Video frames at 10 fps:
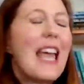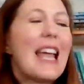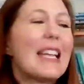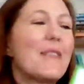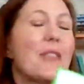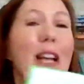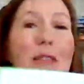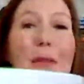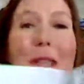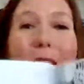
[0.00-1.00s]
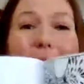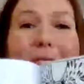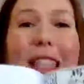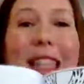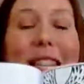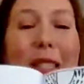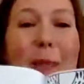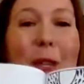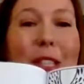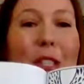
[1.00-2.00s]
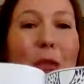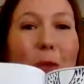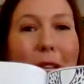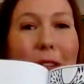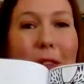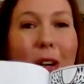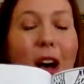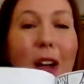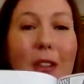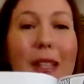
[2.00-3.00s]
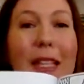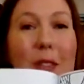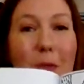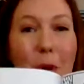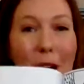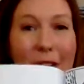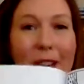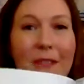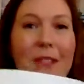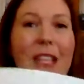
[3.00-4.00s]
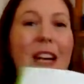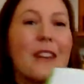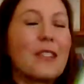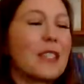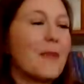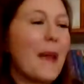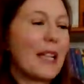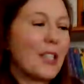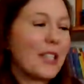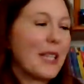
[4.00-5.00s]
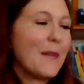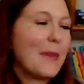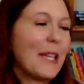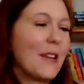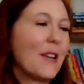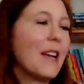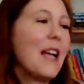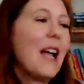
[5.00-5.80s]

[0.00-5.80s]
And if you're not familiar with these books, they're wonderful. All you need is water for the colors to magically appear.